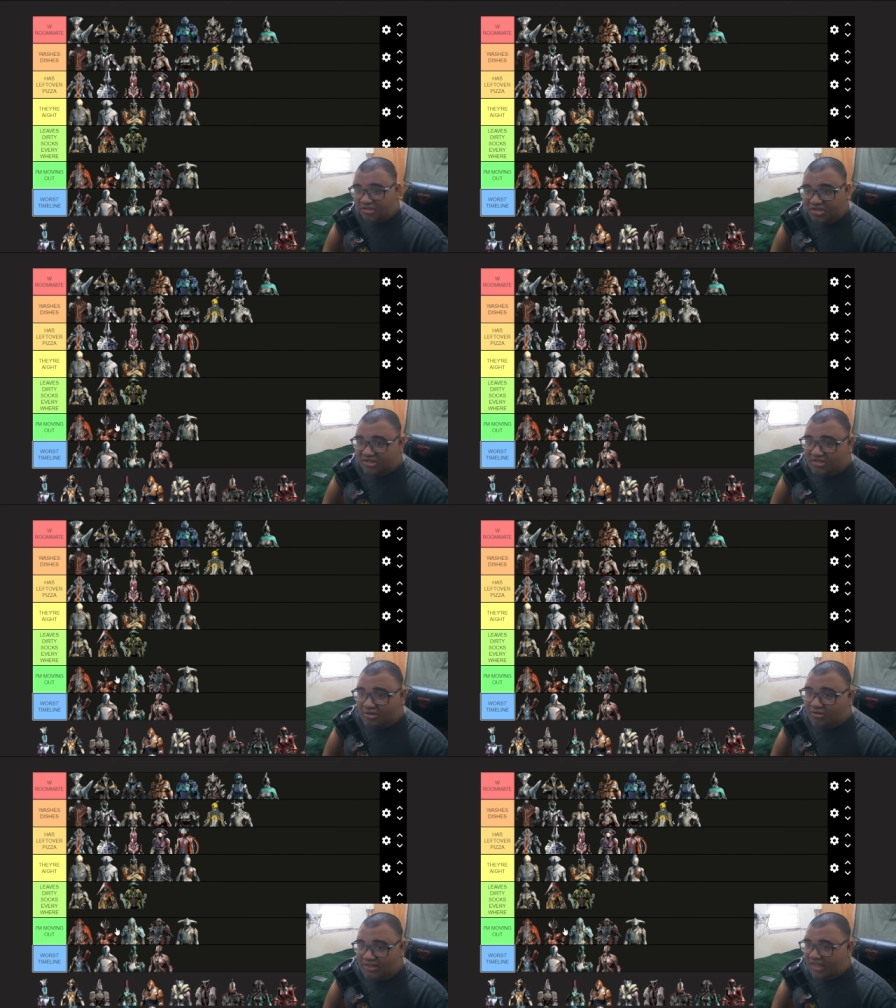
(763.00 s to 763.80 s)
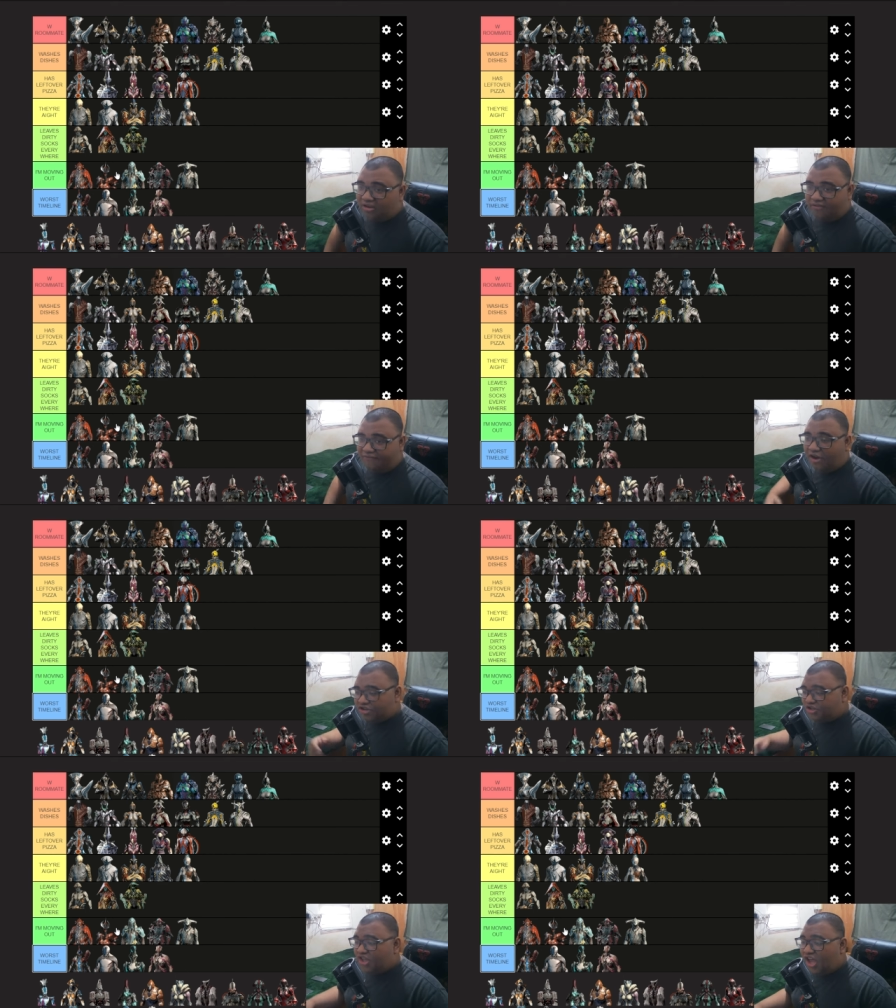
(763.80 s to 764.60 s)
just so that they could
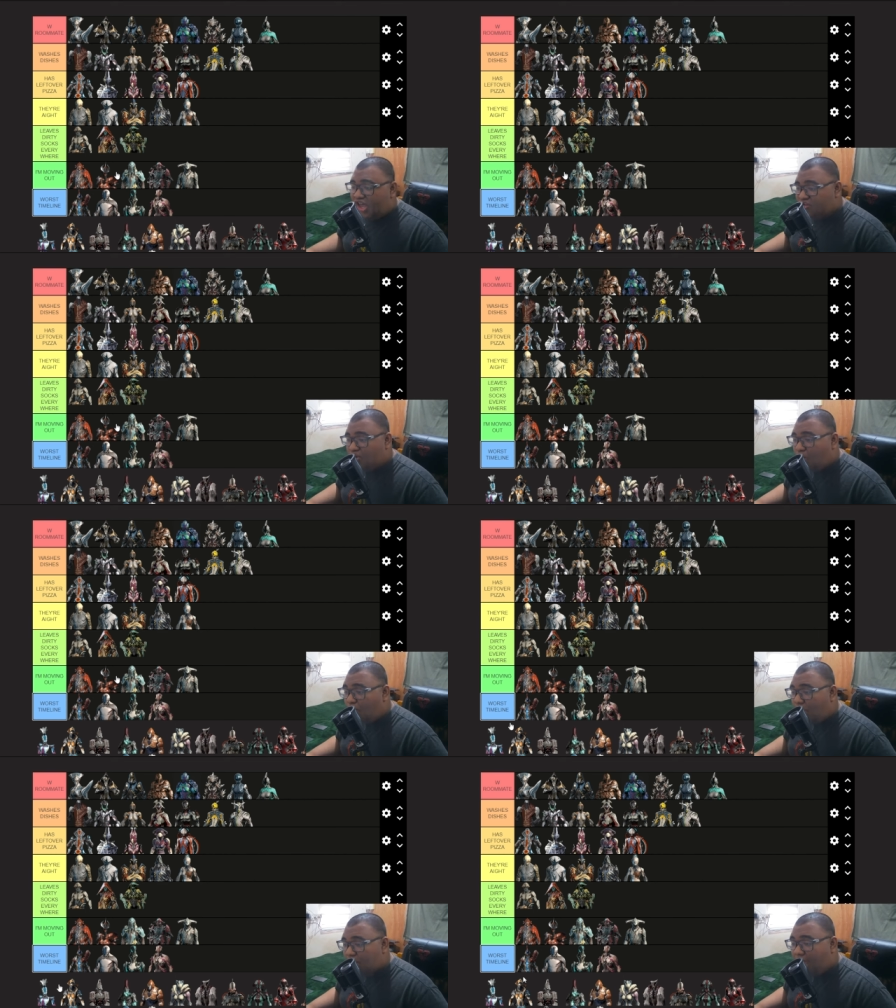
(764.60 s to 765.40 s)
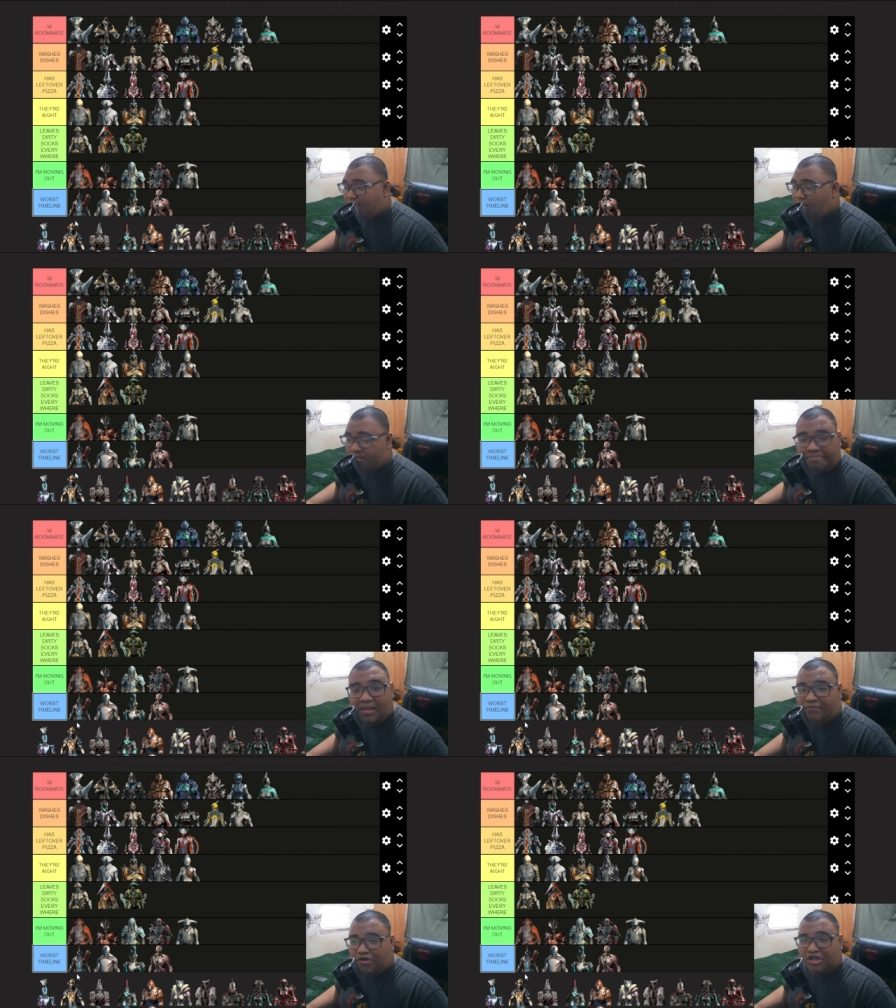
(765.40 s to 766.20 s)
function. And you know what? I'm not
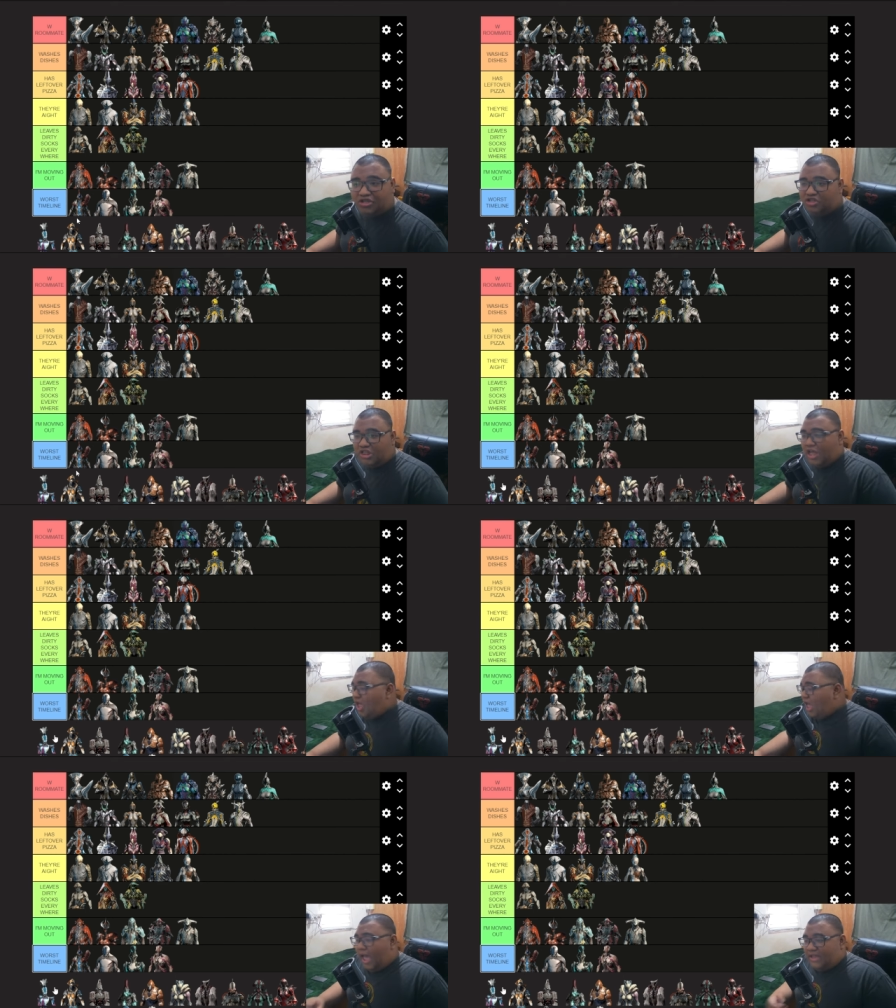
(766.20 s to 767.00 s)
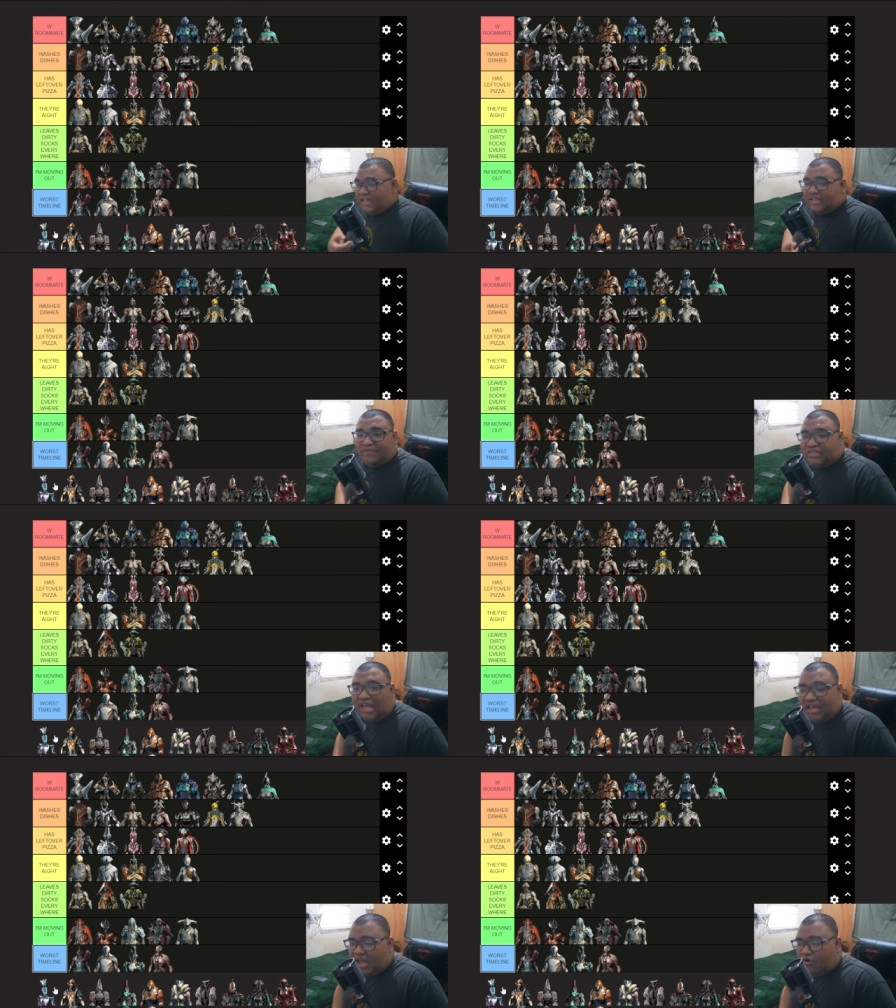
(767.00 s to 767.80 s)
built for this shit. I can't even
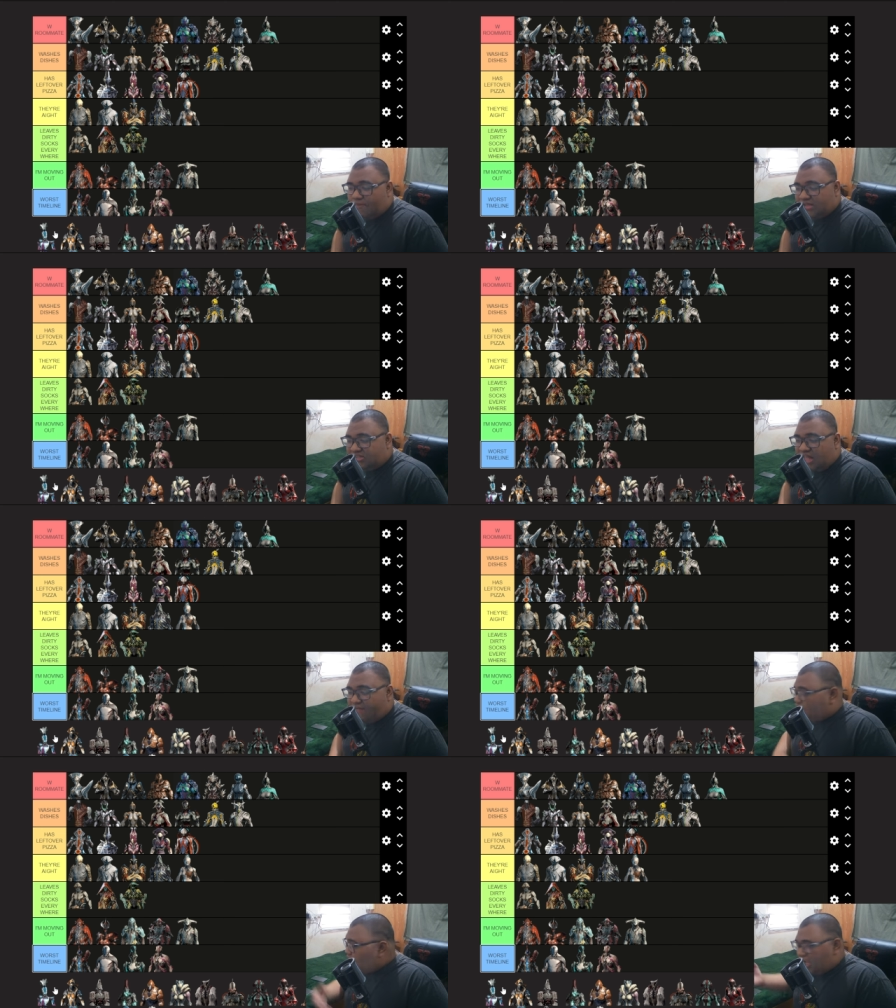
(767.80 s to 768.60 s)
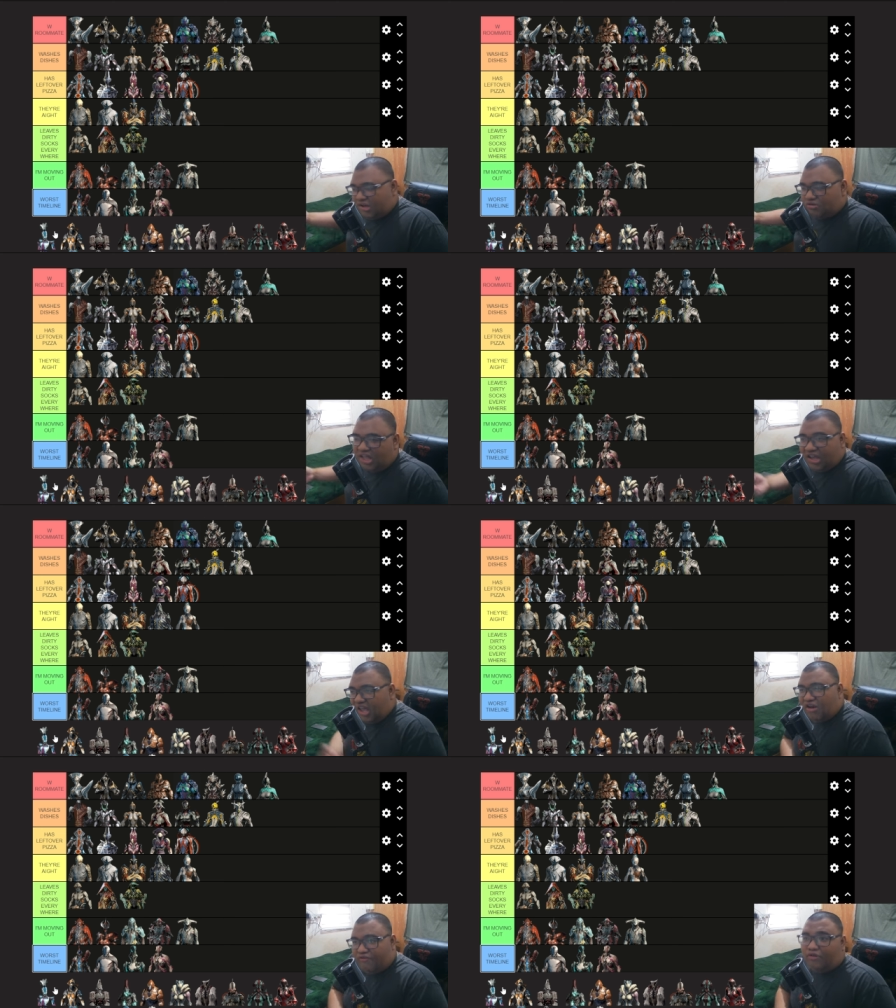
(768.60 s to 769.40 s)
take care of myself. You think I could take
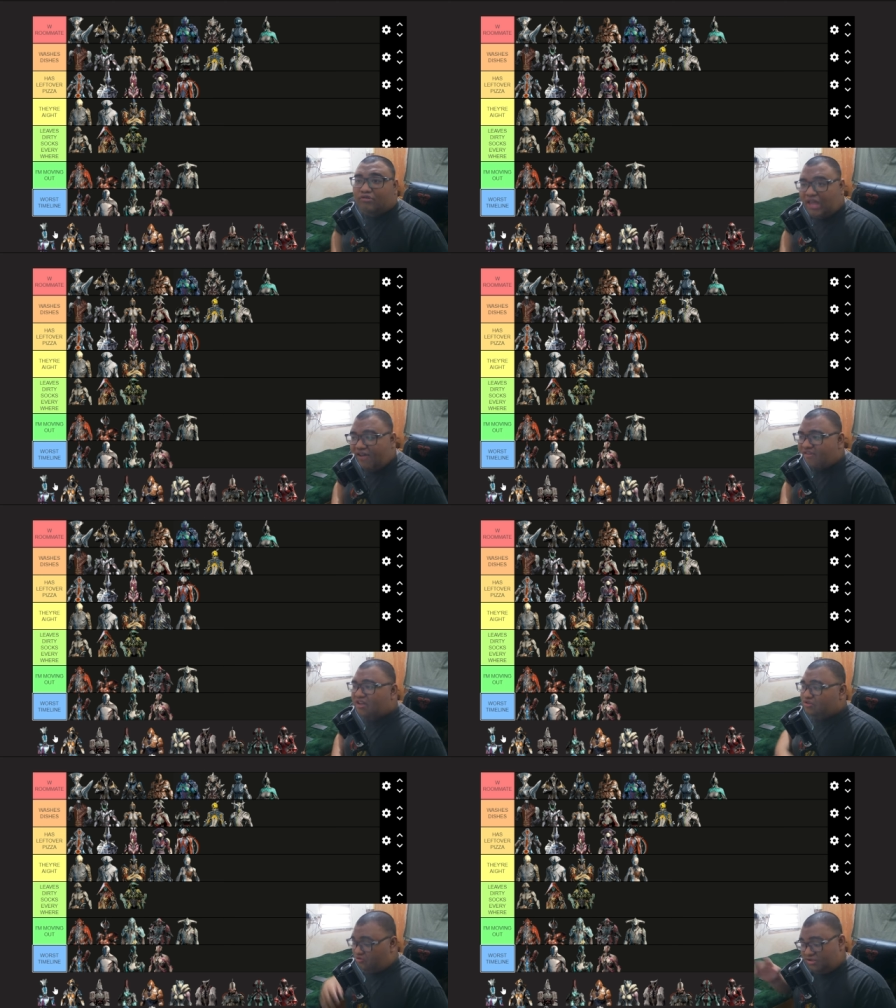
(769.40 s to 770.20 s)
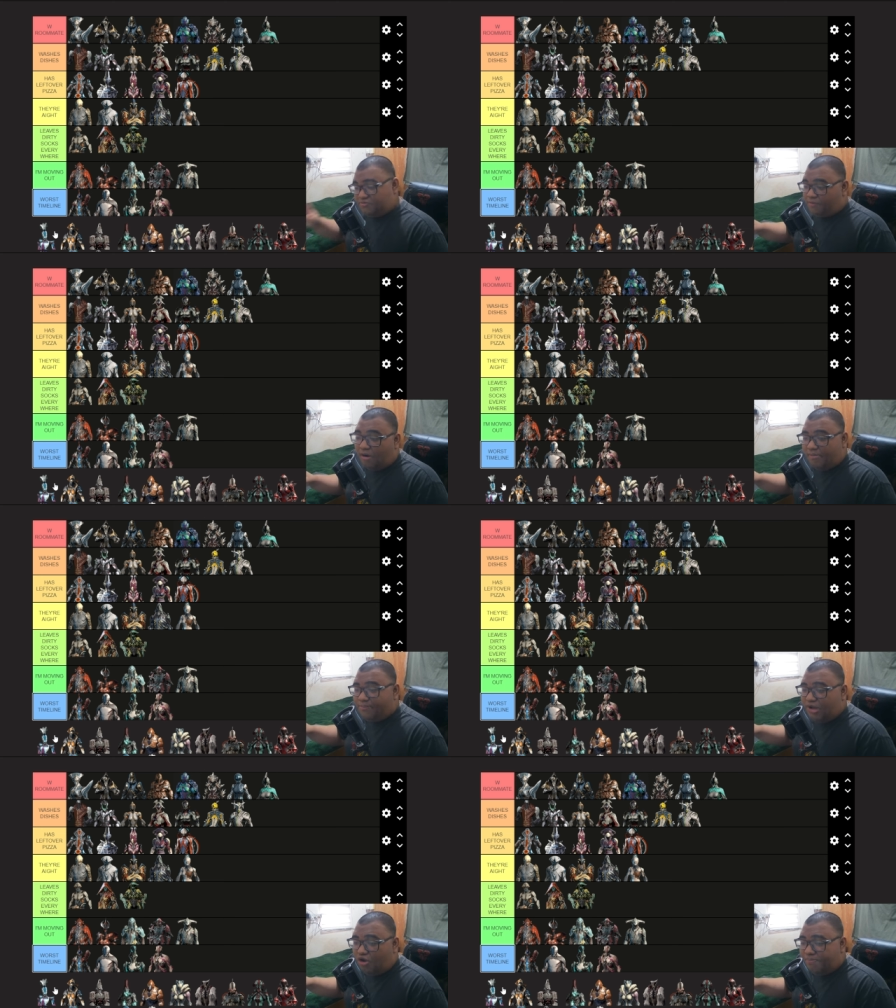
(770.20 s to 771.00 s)
care of Octavia? So she's
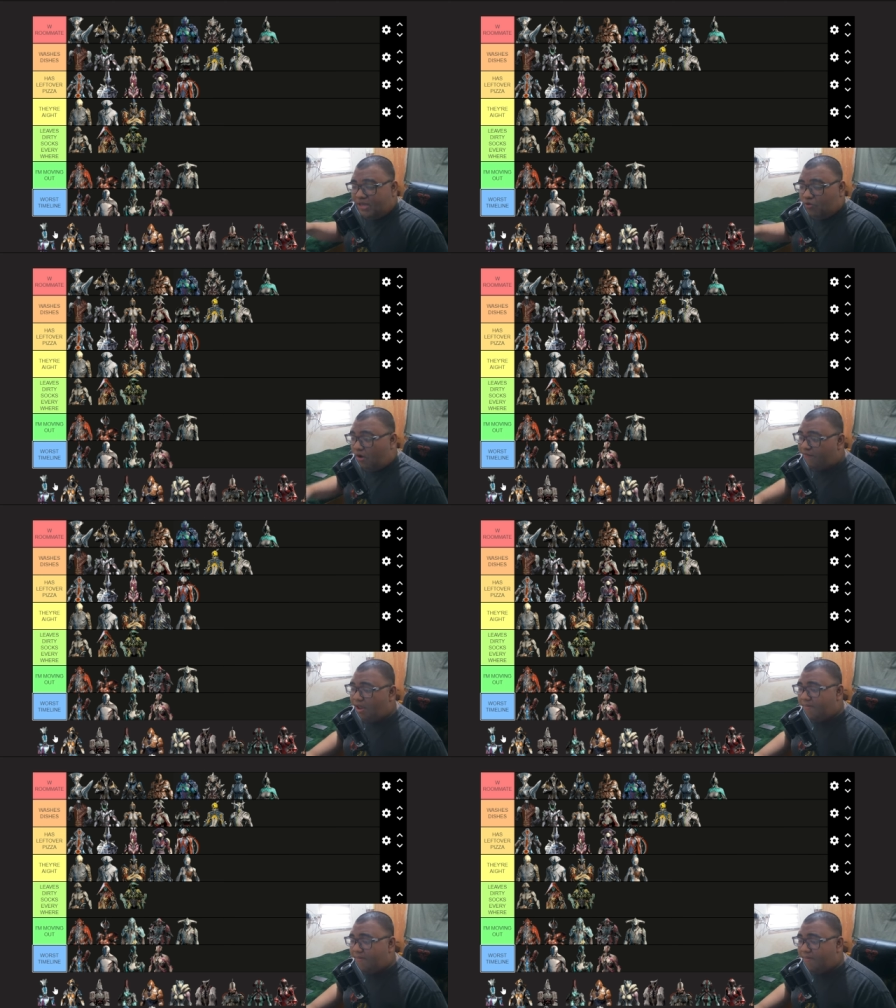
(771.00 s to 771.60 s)
probably OP in Warframe,